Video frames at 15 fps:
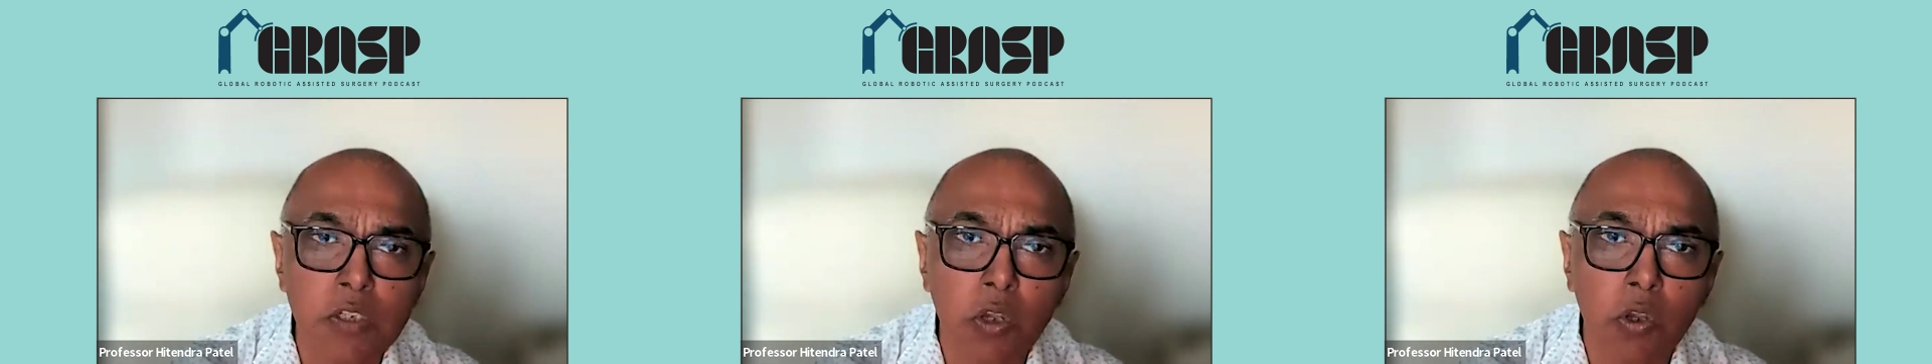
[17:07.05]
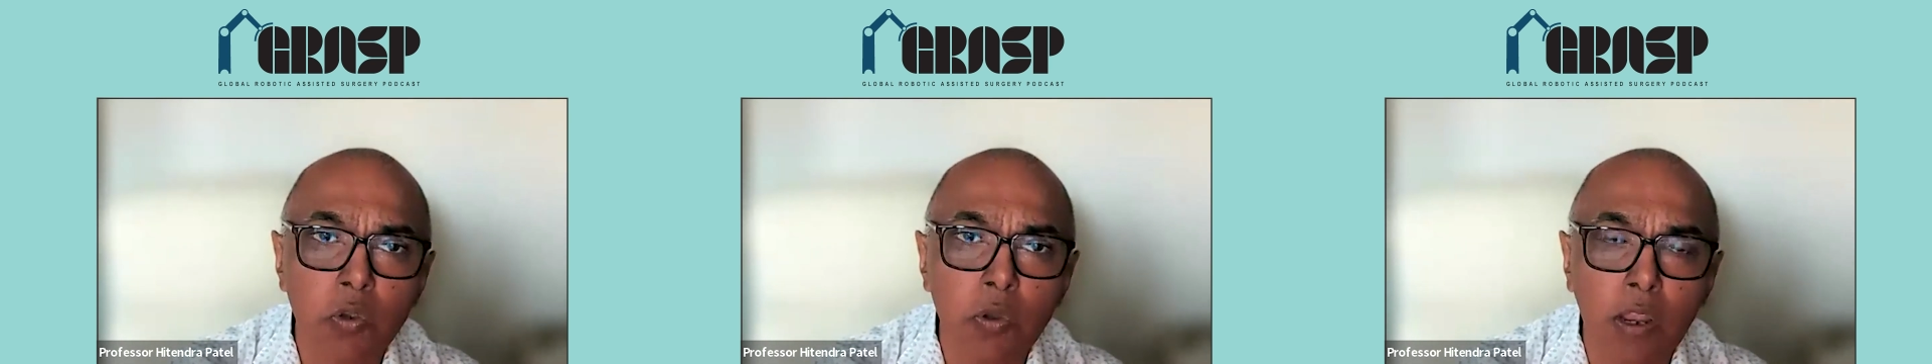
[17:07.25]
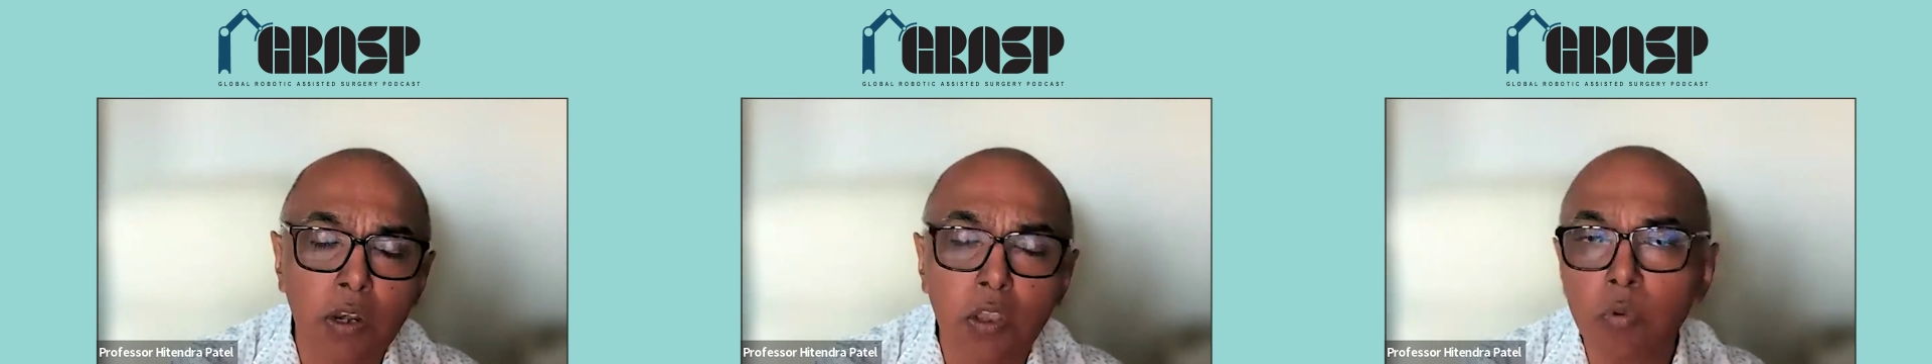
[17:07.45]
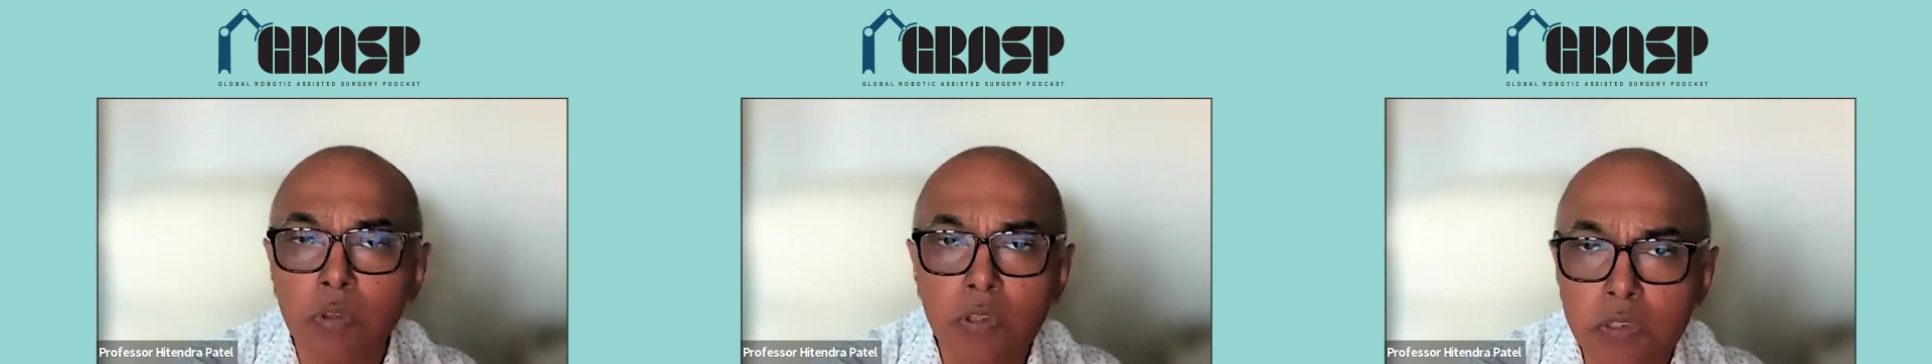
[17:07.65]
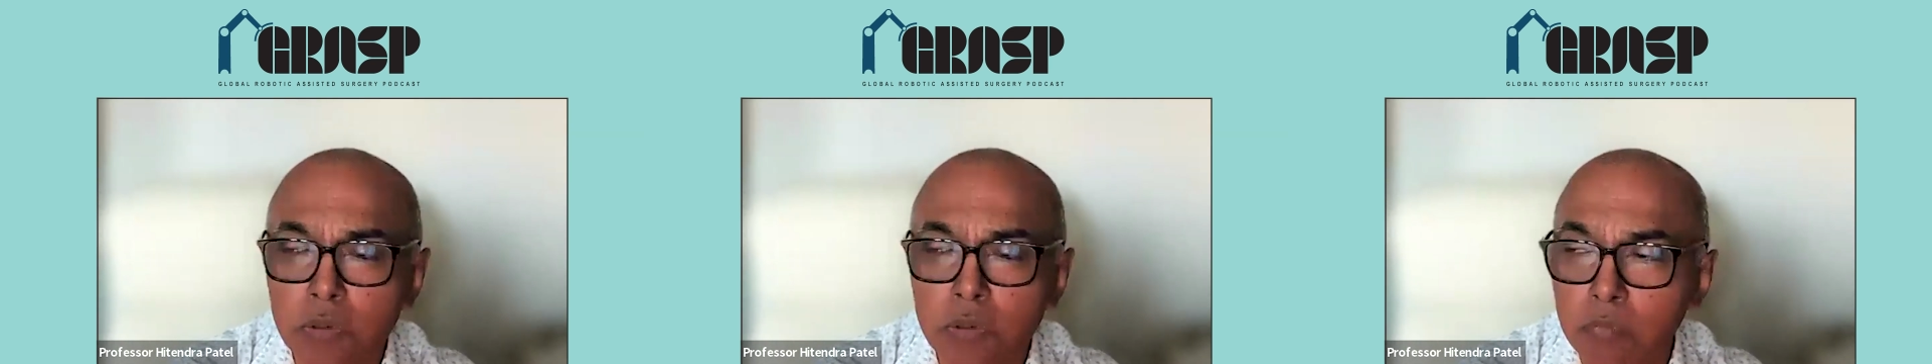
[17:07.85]
So I know
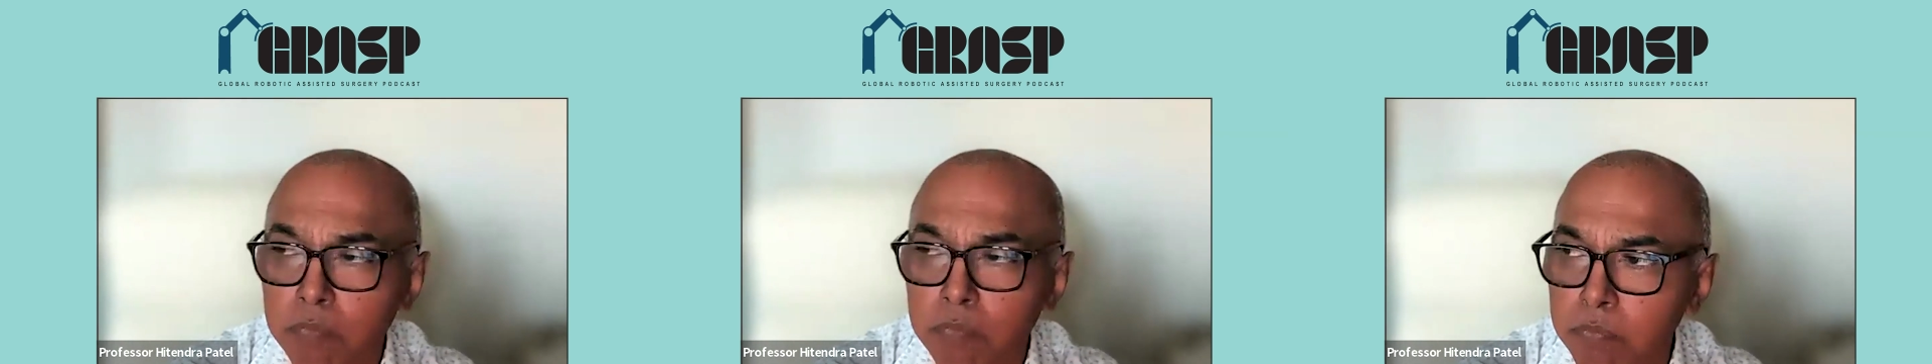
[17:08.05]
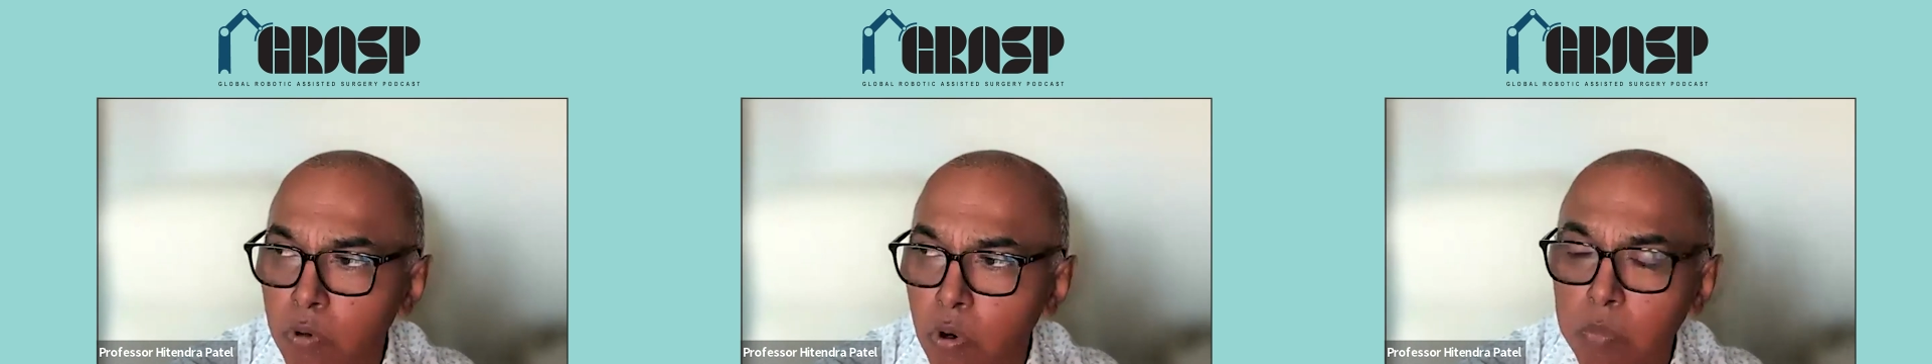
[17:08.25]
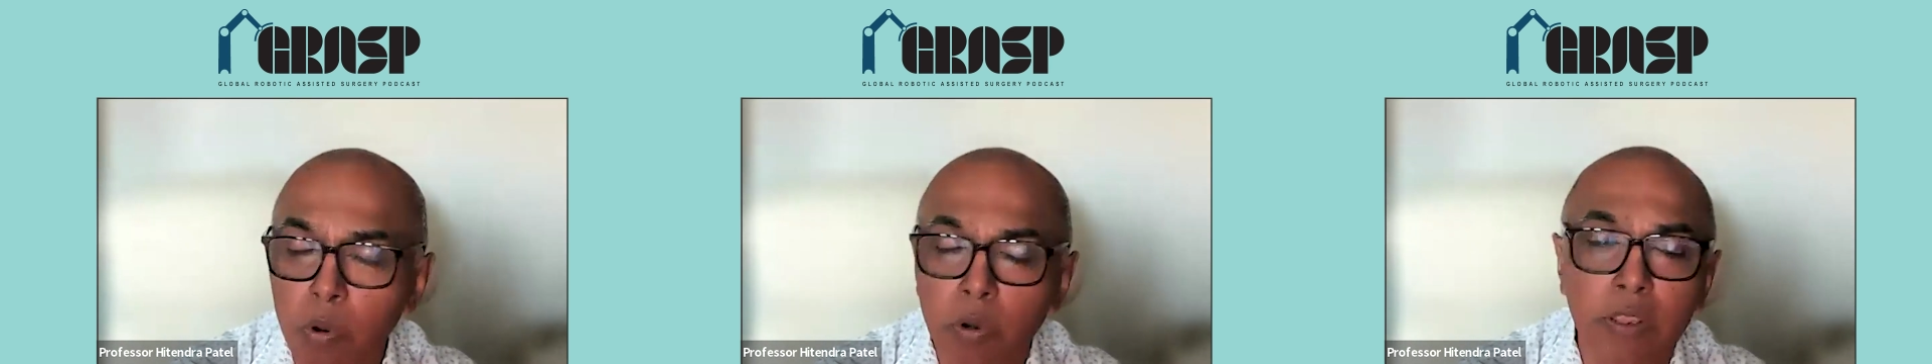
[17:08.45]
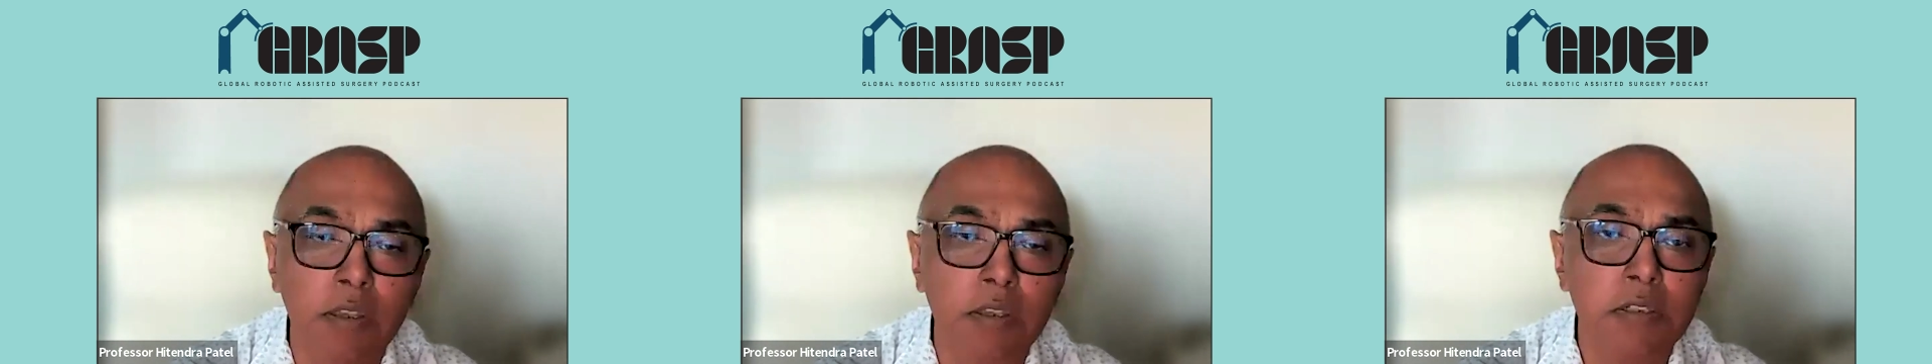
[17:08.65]
this is a robotic